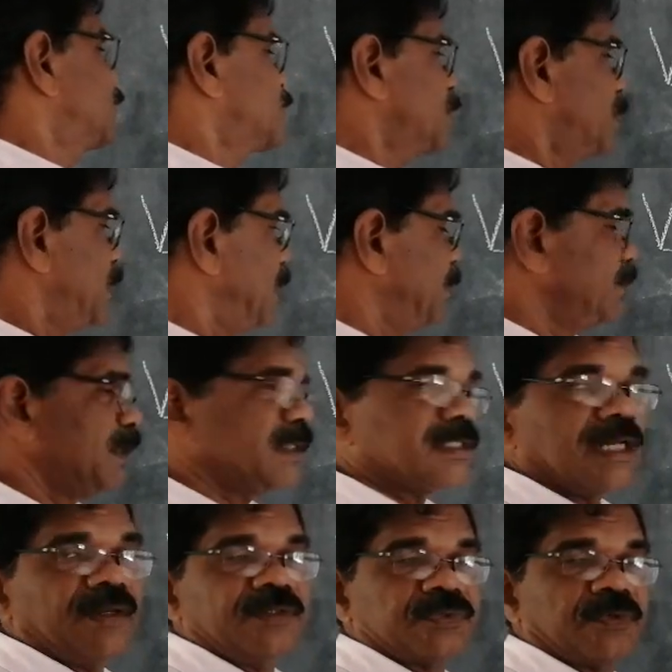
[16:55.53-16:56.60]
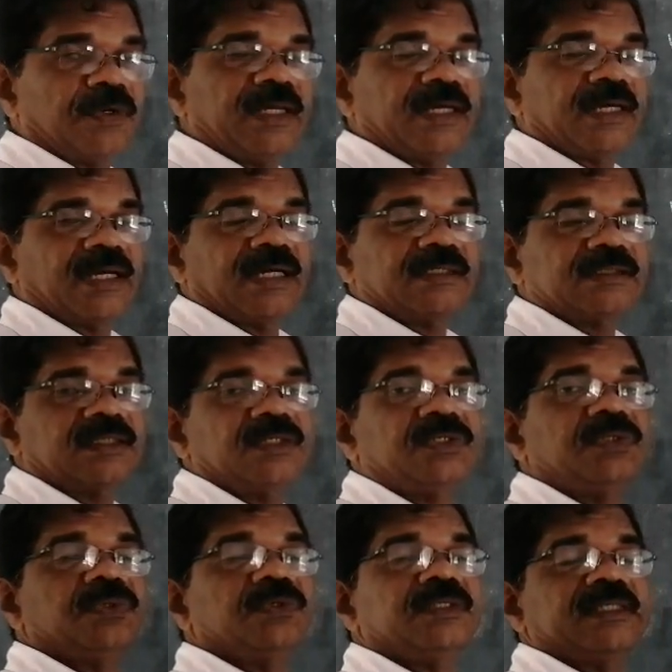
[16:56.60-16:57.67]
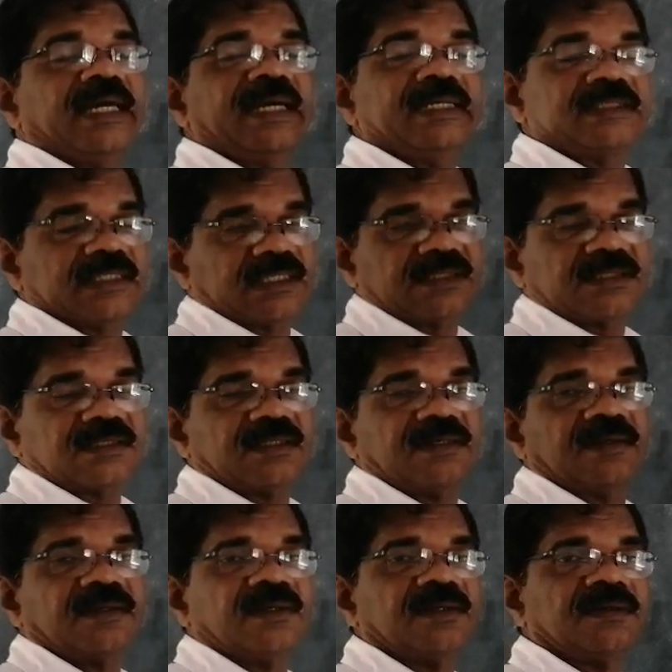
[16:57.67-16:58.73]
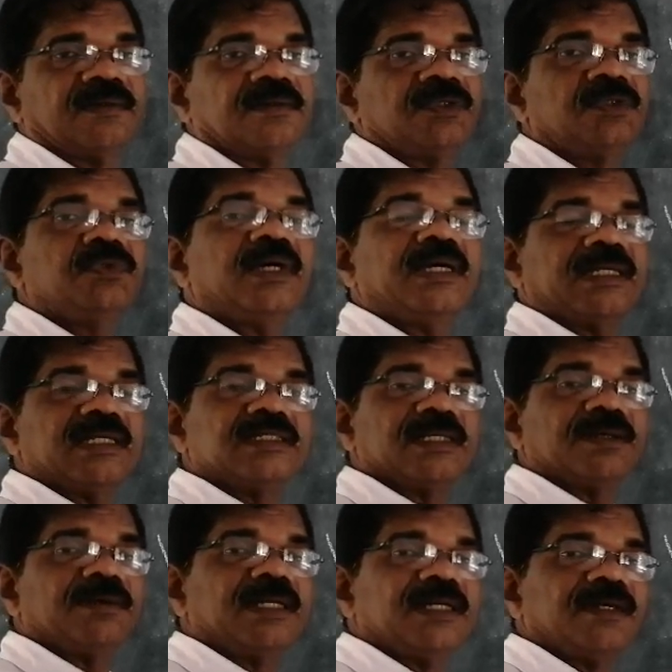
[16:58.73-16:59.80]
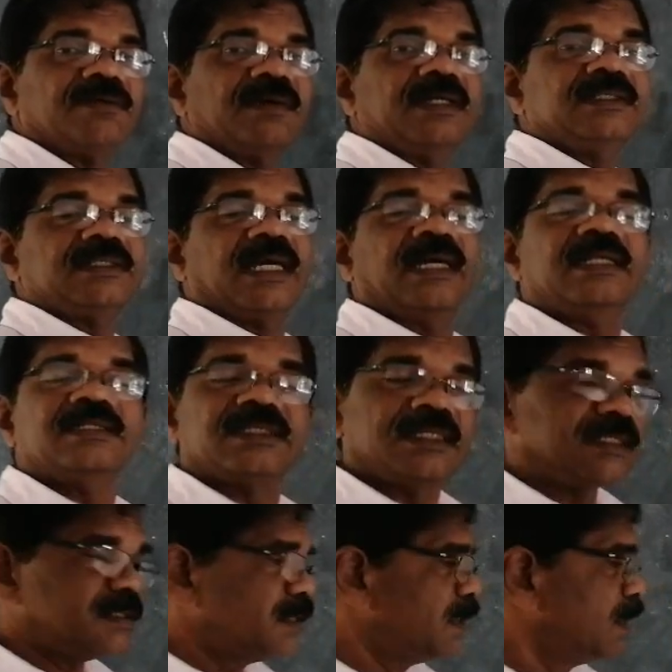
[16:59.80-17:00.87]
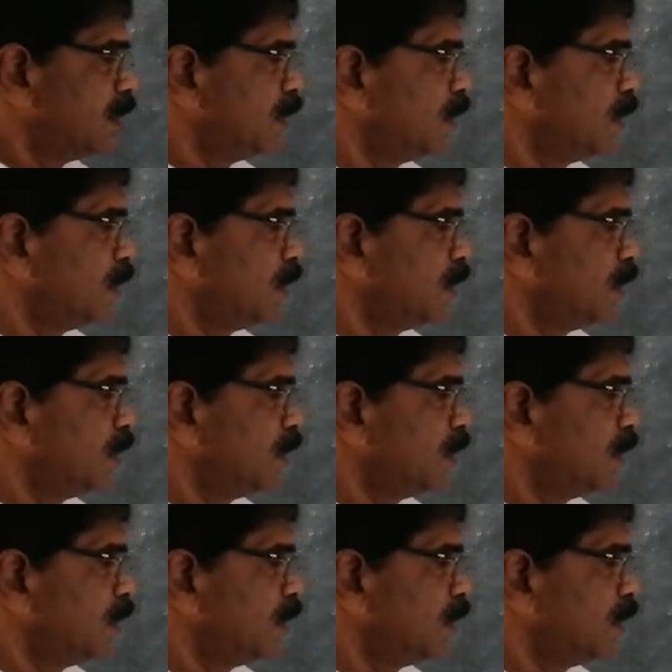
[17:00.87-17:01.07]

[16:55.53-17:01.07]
sodium has two chances to attain stability. One chance is